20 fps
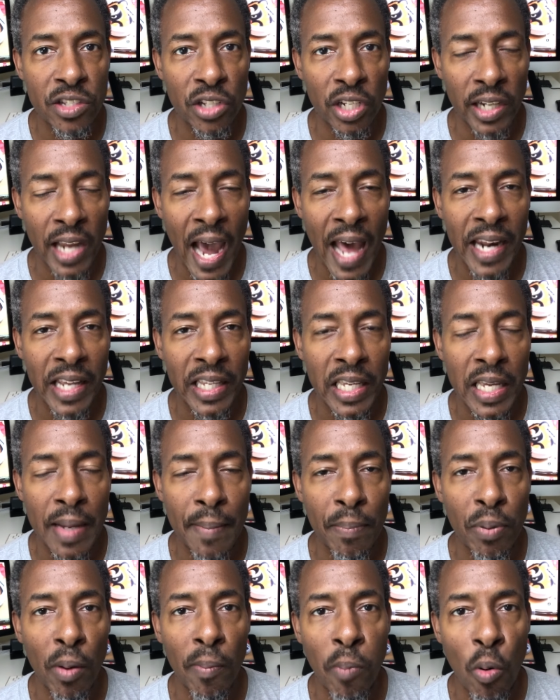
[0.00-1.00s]
to kind of get
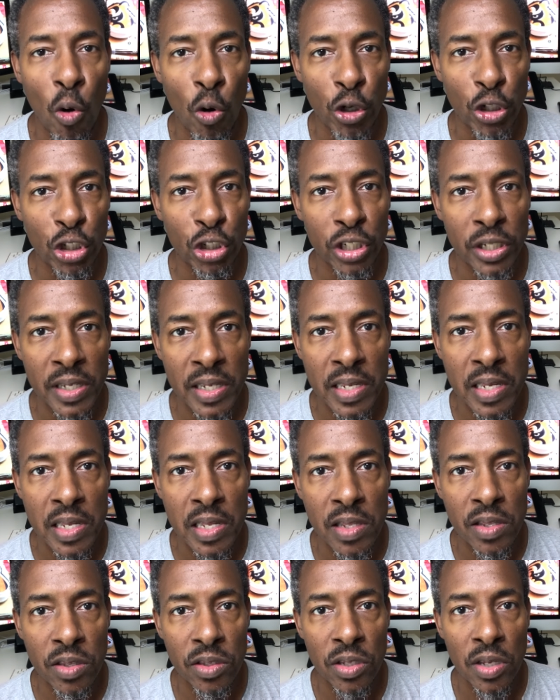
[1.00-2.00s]

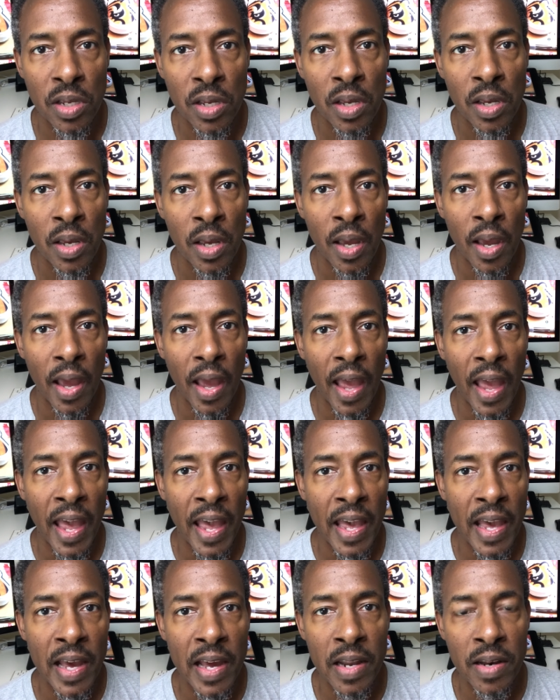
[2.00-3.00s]
proportions
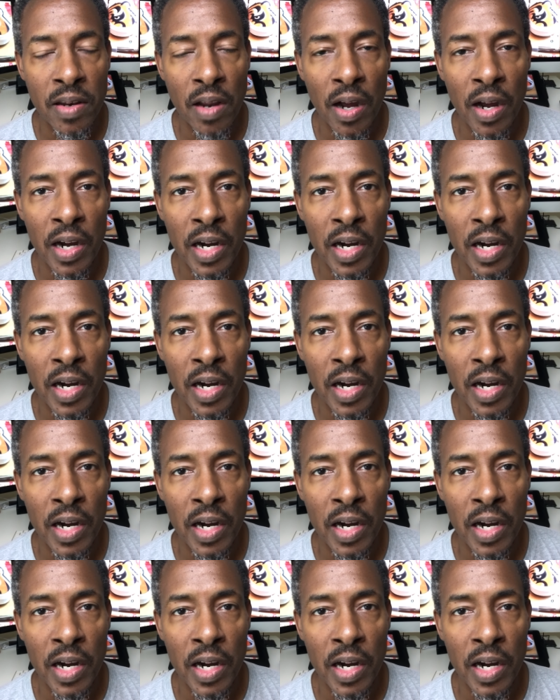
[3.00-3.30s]
and